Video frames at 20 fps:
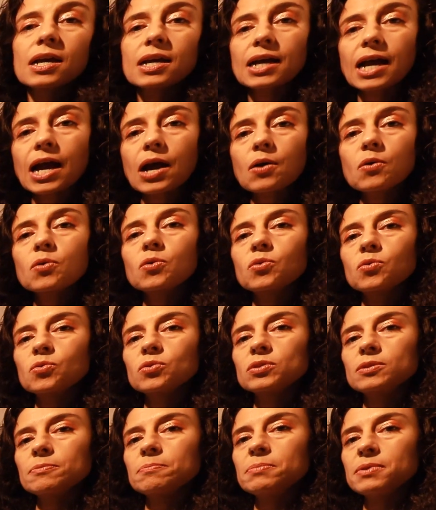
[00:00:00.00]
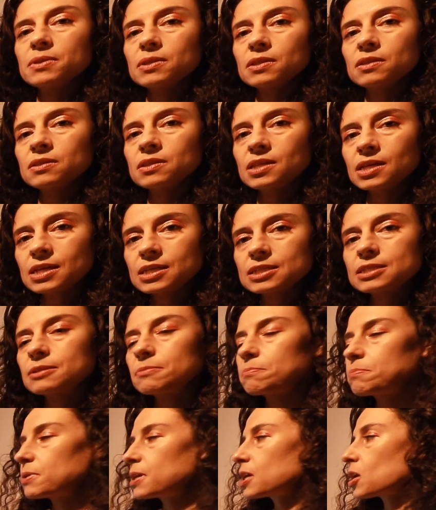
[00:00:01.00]
How could
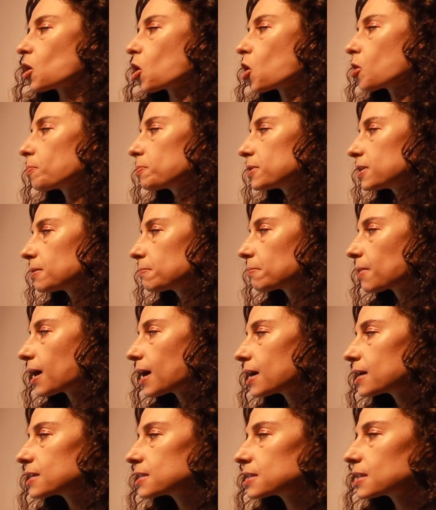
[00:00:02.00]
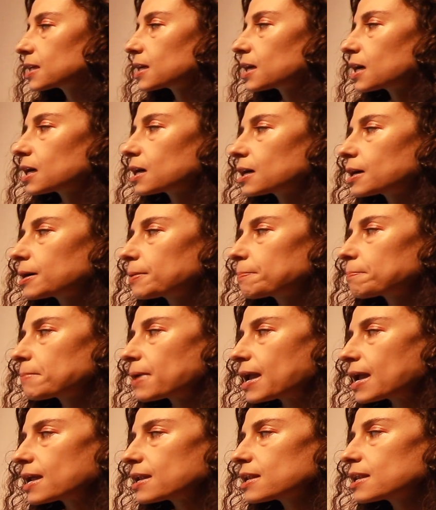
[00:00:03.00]
this be optimized?
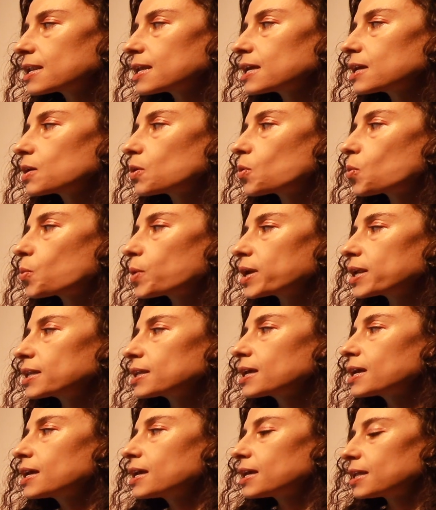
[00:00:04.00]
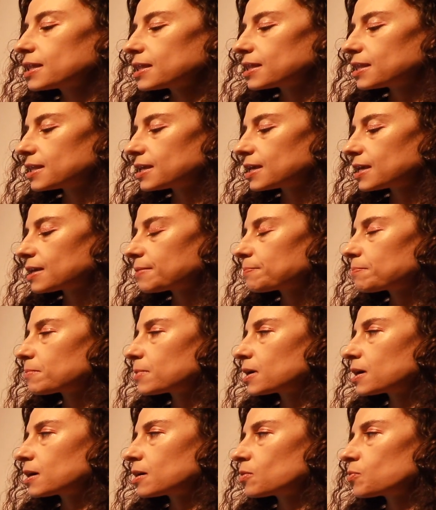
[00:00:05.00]
Mainly with
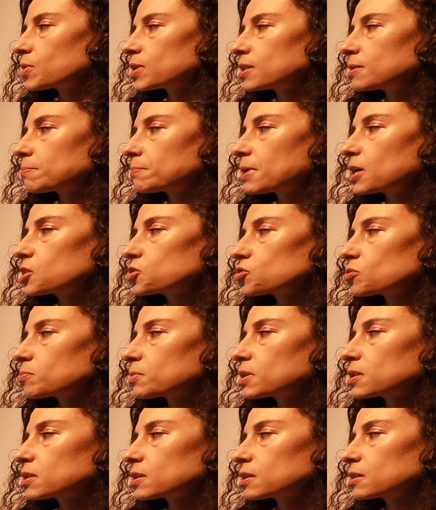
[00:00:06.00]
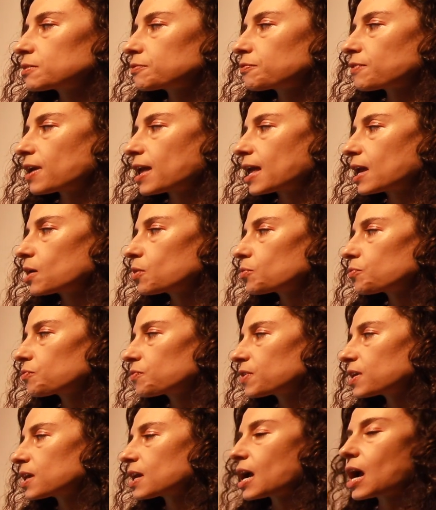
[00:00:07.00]
the measurement of
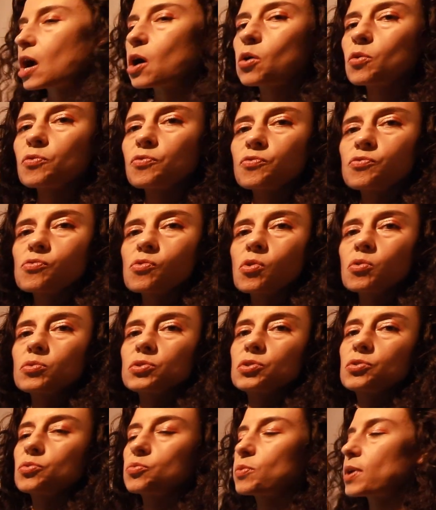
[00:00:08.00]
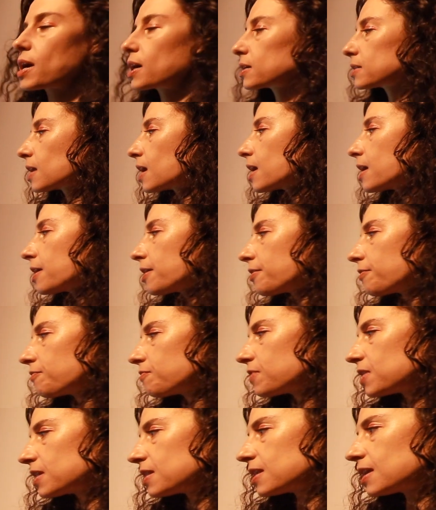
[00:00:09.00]
LV, outward tract
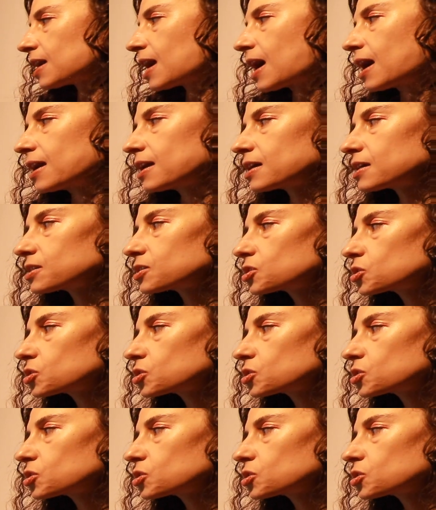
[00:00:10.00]
VTI.